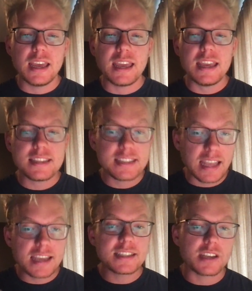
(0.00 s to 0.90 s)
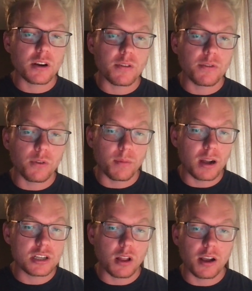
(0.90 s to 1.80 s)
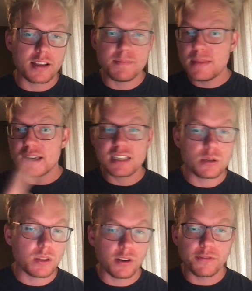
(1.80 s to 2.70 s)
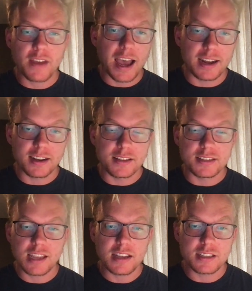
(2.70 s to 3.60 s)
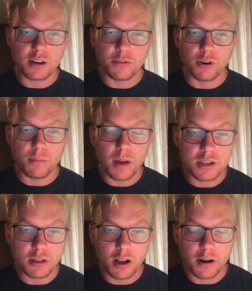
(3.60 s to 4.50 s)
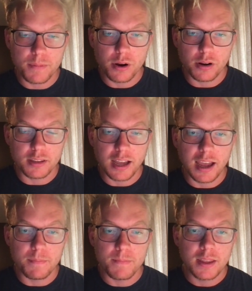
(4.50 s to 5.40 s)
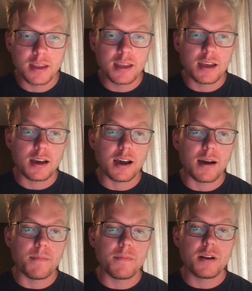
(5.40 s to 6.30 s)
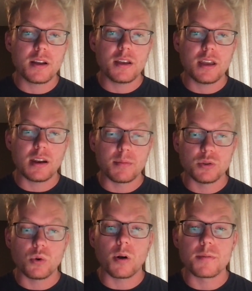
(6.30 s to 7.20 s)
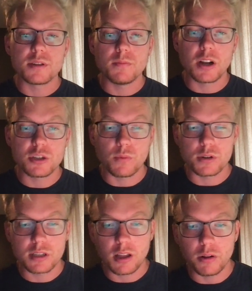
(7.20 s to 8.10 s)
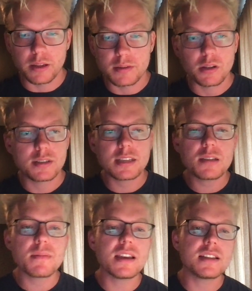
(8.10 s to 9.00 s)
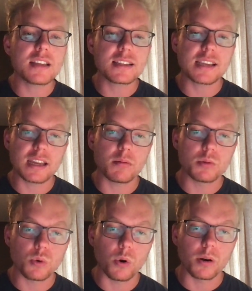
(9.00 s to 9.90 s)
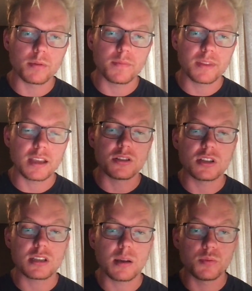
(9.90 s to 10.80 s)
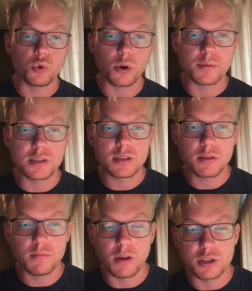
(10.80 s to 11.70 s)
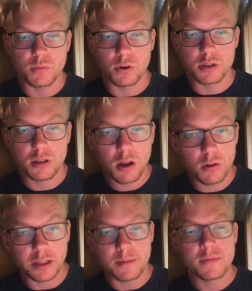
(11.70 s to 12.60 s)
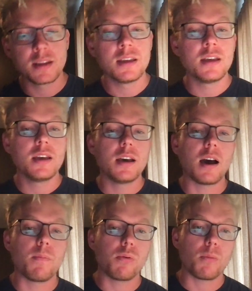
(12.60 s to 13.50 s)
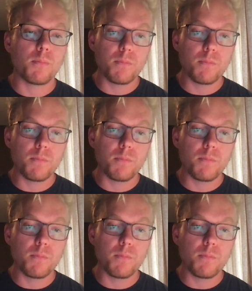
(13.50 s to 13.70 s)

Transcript: it stays there for a much longer, it mixes with your fat and stays there for a much longer period of time um, and absorbs much more slowly. So, this doesn't mean it doesn't get absorbed, it just absorbs much more slowly, uh, pro